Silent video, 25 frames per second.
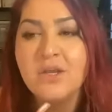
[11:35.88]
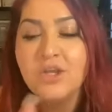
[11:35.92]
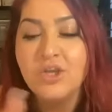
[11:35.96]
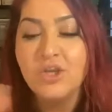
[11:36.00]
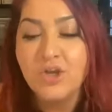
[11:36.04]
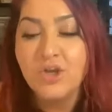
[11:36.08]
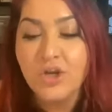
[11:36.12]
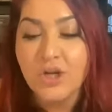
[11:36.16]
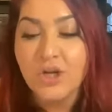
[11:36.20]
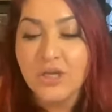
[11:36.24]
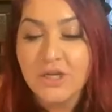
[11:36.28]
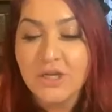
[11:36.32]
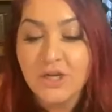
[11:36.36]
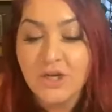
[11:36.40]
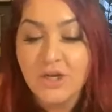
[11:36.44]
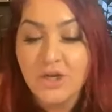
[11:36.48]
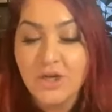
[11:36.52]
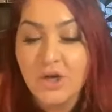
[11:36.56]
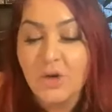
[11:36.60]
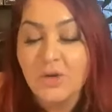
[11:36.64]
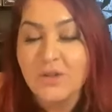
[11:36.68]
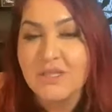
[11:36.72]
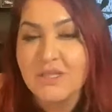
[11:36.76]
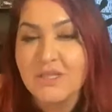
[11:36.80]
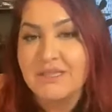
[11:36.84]
you're going to
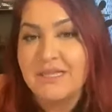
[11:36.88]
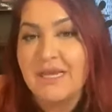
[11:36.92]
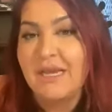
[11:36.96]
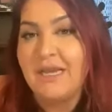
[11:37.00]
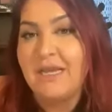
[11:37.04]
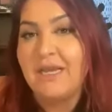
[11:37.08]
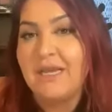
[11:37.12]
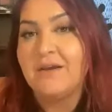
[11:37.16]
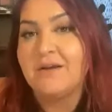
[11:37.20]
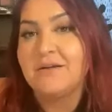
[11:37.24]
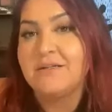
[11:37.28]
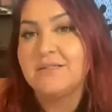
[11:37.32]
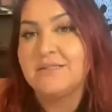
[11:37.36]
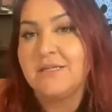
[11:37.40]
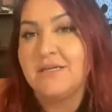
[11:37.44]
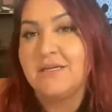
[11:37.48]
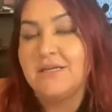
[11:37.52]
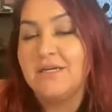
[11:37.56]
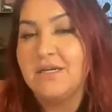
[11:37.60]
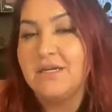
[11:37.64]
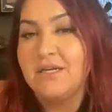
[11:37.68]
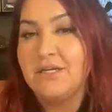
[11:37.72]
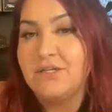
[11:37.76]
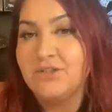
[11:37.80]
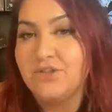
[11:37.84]
know that that hair is going
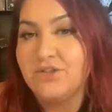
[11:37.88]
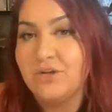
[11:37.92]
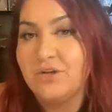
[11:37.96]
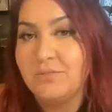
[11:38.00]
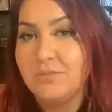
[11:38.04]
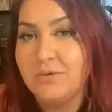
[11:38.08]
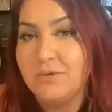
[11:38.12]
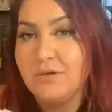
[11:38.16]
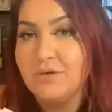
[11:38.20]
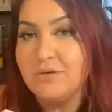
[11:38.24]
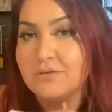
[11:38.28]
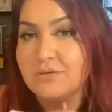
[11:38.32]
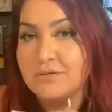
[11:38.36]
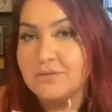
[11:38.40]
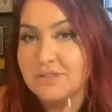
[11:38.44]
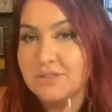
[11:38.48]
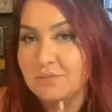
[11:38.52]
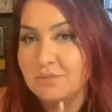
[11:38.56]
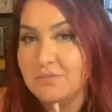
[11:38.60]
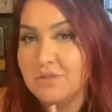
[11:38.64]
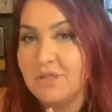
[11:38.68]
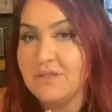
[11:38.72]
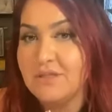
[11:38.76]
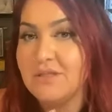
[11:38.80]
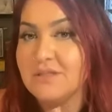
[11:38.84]
to contribute
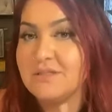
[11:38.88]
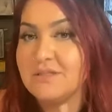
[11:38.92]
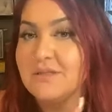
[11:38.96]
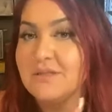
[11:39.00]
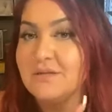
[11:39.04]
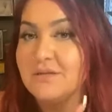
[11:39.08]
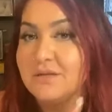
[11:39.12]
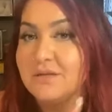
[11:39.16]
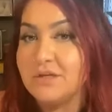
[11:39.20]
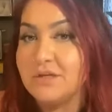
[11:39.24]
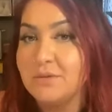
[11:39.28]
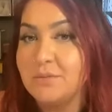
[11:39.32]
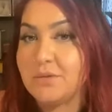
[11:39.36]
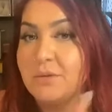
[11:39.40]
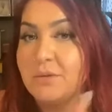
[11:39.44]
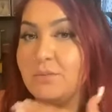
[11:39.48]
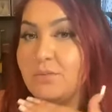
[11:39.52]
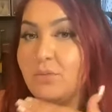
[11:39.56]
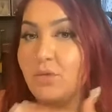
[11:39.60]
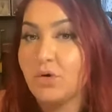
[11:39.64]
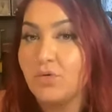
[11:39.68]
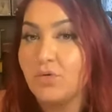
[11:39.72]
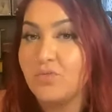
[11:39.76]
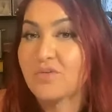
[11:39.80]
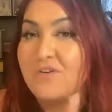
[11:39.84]
something that's a little bit
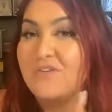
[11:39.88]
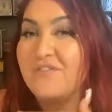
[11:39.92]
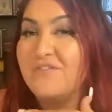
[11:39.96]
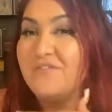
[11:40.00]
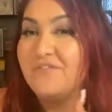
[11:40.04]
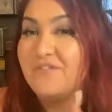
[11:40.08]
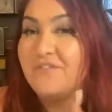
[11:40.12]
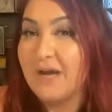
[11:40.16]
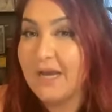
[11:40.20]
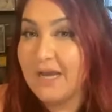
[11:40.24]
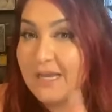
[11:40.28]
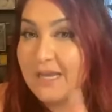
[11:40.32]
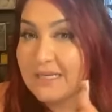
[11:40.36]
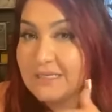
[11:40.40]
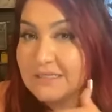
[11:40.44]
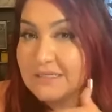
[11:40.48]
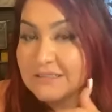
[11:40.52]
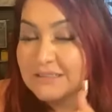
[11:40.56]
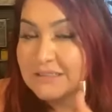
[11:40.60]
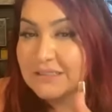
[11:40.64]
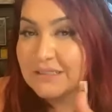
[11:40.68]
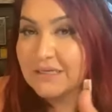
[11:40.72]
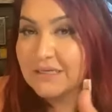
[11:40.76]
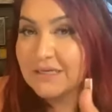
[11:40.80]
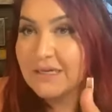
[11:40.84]
more
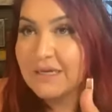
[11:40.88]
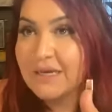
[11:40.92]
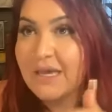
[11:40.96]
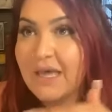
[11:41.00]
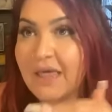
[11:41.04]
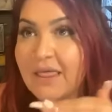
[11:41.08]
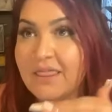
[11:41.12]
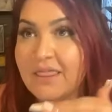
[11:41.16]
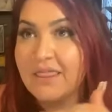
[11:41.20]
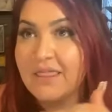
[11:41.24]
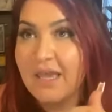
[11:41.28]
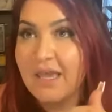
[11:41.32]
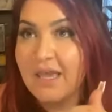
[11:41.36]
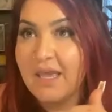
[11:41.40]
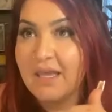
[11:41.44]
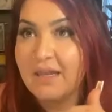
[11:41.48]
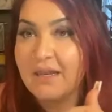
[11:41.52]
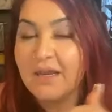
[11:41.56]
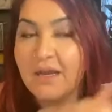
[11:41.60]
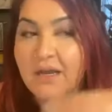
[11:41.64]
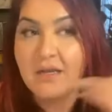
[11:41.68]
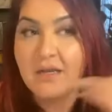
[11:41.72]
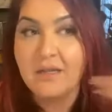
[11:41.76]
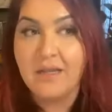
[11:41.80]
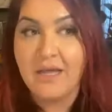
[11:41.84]
refined
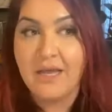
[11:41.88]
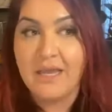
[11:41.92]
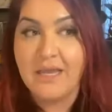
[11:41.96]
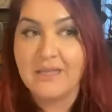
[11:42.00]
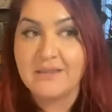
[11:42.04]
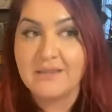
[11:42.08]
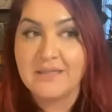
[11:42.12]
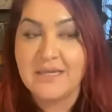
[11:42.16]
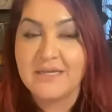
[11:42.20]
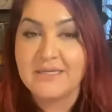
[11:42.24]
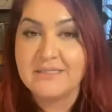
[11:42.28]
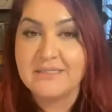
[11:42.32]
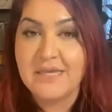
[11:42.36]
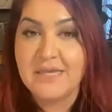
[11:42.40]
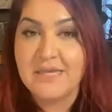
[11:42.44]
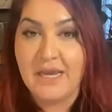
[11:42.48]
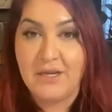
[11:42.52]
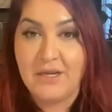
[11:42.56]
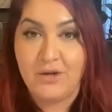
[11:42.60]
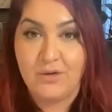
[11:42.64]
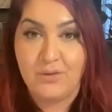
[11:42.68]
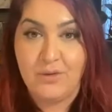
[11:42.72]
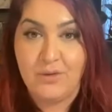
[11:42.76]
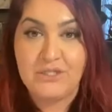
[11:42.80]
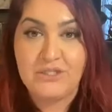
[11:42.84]
than a client that is
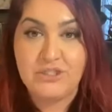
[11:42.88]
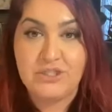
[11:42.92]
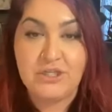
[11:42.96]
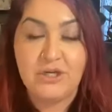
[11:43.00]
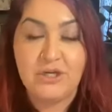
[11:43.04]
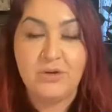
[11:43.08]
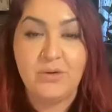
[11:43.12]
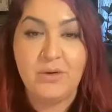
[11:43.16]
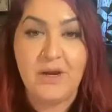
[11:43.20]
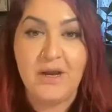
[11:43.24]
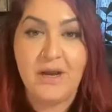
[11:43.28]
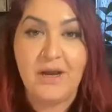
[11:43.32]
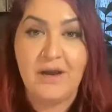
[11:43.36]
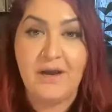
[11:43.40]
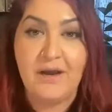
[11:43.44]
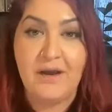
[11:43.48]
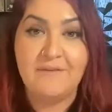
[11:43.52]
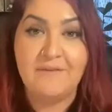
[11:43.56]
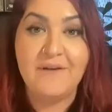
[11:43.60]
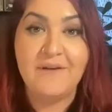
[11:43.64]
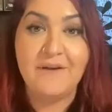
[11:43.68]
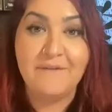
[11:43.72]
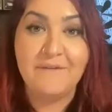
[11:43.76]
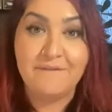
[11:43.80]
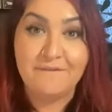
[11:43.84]
higher ratio
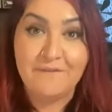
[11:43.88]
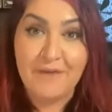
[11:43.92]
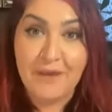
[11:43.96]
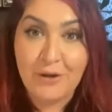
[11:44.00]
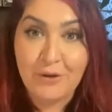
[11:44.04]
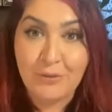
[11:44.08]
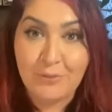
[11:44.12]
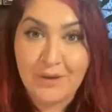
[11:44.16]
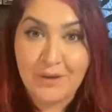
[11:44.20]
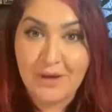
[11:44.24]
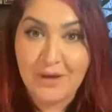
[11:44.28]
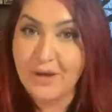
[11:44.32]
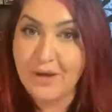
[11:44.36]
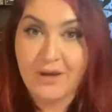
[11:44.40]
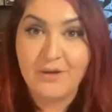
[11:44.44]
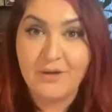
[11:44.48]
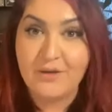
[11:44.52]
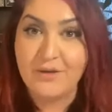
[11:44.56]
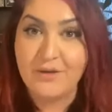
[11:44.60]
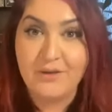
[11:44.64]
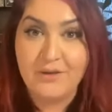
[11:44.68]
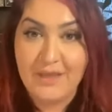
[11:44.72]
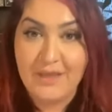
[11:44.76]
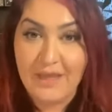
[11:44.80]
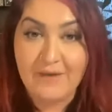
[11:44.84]
of
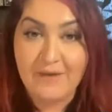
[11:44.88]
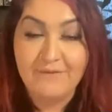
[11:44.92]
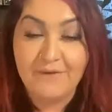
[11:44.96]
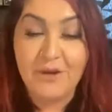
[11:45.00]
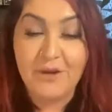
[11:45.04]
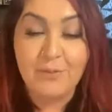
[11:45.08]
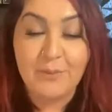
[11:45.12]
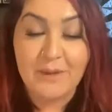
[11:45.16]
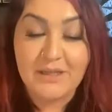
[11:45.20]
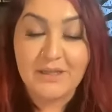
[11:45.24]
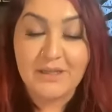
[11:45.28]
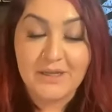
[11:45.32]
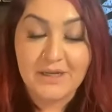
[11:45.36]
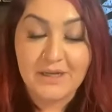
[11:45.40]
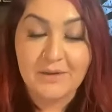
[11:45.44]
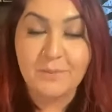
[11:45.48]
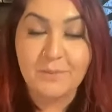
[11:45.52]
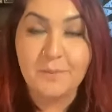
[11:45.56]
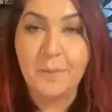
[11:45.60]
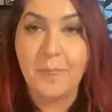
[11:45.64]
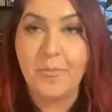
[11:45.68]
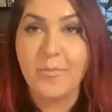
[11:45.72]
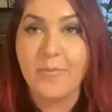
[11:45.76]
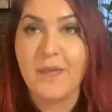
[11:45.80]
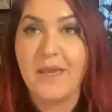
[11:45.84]
pheomelanin.
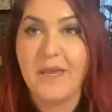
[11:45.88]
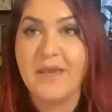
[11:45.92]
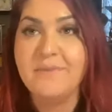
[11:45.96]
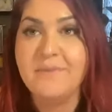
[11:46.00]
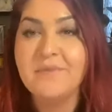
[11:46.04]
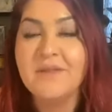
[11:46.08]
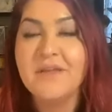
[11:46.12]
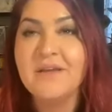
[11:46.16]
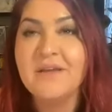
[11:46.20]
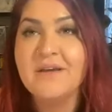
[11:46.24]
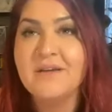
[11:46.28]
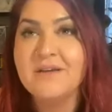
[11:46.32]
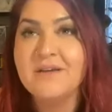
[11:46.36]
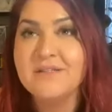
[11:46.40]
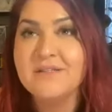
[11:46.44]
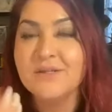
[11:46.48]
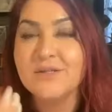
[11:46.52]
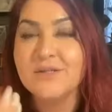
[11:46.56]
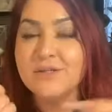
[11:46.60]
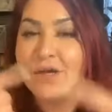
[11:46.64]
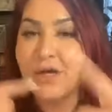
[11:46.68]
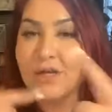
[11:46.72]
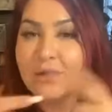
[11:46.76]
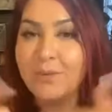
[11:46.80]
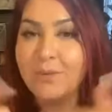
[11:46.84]
Okay. So
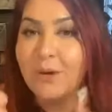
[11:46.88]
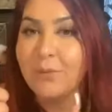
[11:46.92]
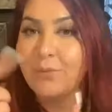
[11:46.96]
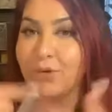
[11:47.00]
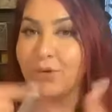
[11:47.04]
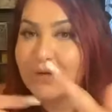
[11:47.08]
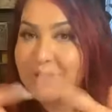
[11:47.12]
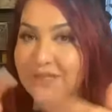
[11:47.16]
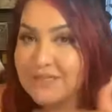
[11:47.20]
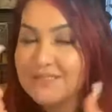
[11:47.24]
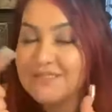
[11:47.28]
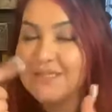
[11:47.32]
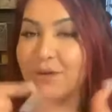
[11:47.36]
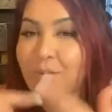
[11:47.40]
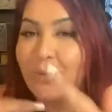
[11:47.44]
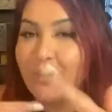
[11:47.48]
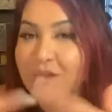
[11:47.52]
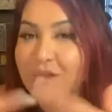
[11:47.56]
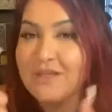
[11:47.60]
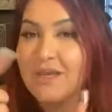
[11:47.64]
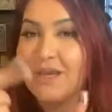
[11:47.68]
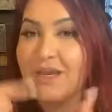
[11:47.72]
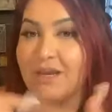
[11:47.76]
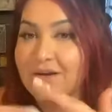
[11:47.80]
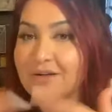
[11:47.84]
it's all about predicting
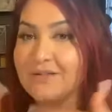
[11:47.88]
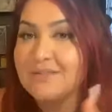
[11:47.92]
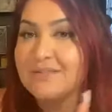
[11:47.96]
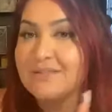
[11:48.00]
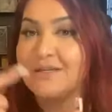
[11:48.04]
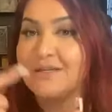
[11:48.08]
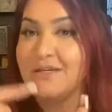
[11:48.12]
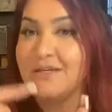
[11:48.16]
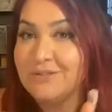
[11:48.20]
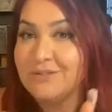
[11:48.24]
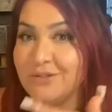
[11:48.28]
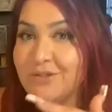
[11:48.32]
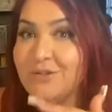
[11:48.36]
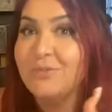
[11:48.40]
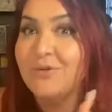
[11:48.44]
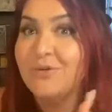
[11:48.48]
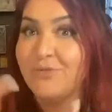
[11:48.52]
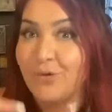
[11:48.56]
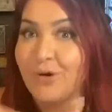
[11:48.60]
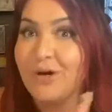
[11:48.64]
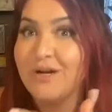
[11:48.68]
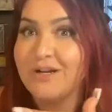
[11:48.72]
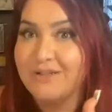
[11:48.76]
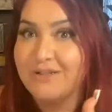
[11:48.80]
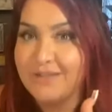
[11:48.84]
what the hair is going to do
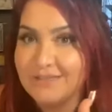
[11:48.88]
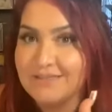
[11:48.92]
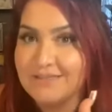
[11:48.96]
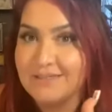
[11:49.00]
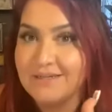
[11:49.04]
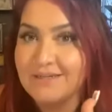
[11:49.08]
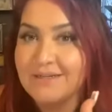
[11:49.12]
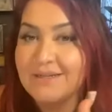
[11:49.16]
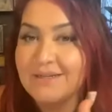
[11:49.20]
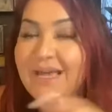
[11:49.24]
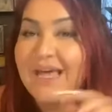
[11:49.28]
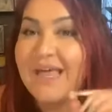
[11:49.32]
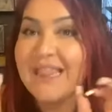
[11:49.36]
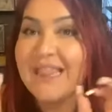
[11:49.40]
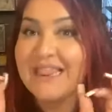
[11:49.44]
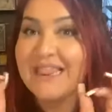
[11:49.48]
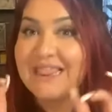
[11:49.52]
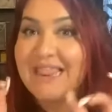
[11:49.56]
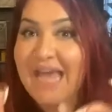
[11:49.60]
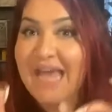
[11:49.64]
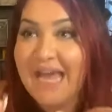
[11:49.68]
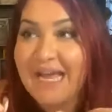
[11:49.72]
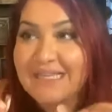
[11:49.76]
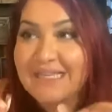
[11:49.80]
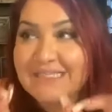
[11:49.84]
before it does it.
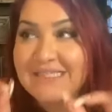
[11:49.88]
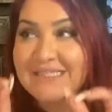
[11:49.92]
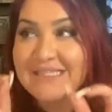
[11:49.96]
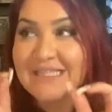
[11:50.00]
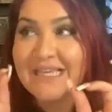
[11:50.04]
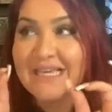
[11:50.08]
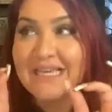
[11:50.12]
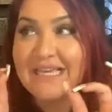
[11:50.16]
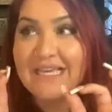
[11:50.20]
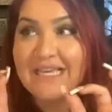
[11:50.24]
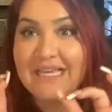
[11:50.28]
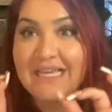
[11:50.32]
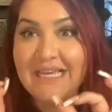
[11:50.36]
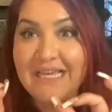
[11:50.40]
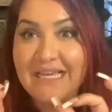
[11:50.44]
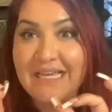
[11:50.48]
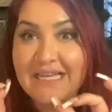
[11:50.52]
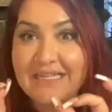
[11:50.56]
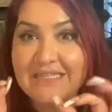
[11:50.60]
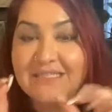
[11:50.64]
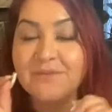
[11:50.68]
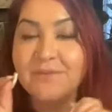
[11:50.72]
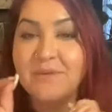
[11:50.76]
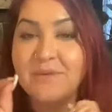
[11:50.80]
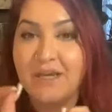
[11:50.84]
That's the
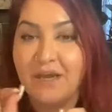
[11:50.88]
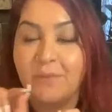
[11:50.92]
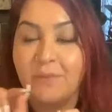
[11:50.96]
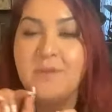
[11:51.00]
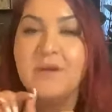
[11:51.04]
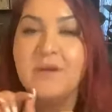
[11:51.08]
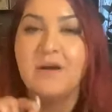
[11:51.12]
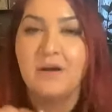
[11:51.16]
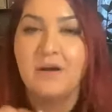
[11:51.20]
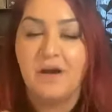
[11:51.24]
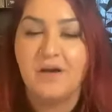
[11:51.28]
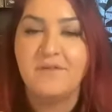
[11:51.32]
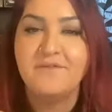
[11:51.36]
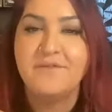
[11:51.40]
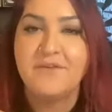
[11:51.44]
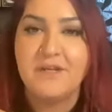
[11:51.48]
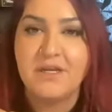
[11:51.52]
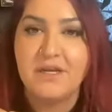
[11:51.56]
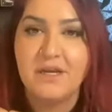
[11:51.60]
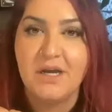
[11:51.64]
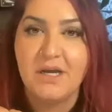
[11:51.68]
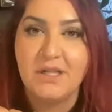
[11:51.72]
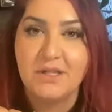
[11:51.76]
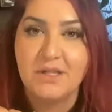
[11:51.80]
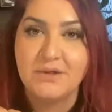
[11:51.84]
key to becoming a
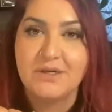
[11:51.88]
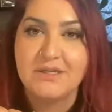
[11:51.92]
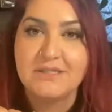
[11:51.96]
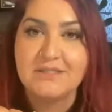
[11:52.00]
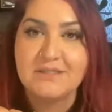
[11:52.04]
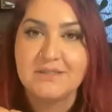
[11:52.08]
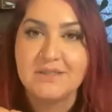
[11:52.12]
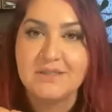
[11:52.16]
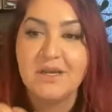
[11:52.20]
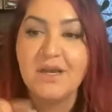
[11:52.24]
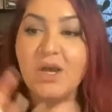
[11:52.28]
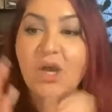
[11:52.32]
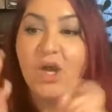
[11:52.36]
confident colorist.